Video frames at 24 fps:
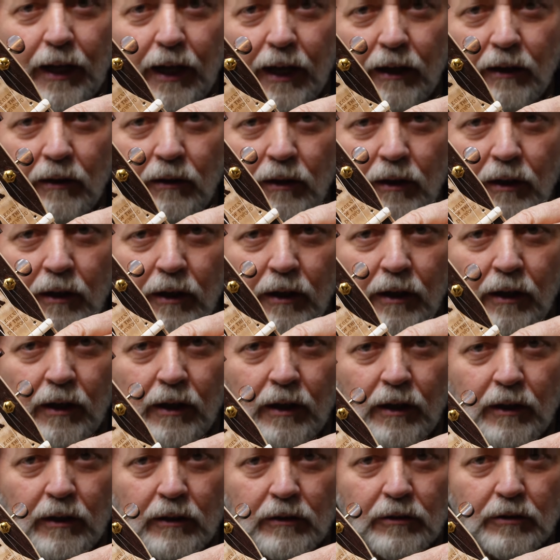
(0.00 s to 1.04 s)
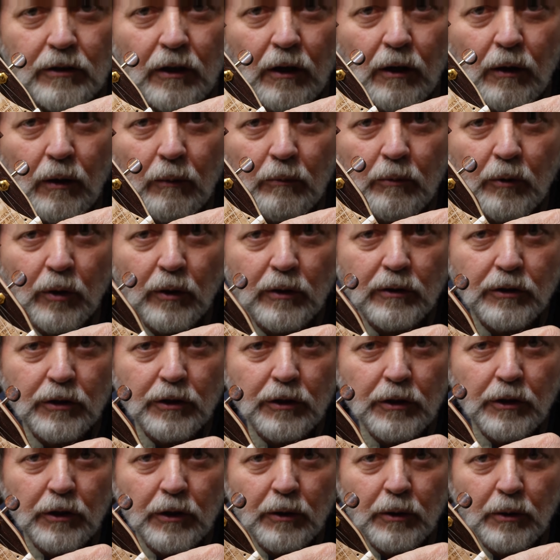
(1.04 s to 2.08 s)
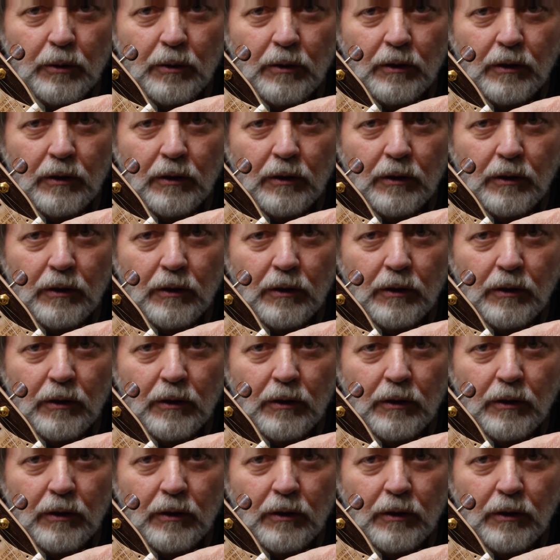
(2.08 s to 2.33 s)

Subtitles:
now. So I'm going to